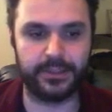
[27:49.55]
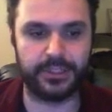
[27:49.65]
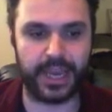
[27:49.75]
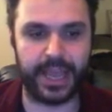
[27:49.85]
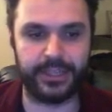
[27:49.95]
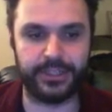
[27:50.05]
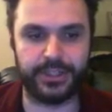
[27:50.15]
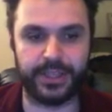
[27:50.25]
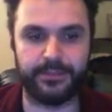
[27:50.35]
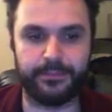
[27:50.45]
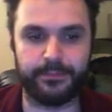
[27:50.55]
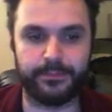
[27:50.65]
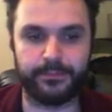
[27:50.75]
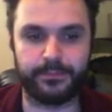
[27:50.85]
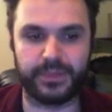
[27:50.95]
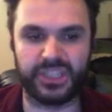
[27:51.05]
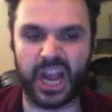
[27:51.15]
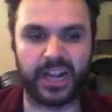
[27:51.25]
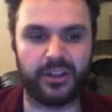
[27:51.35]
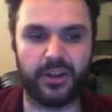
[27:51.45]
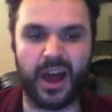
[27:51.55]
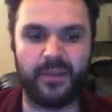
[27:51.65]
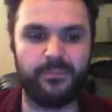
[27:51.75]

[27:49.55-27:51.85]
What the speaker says: change the Cyclone.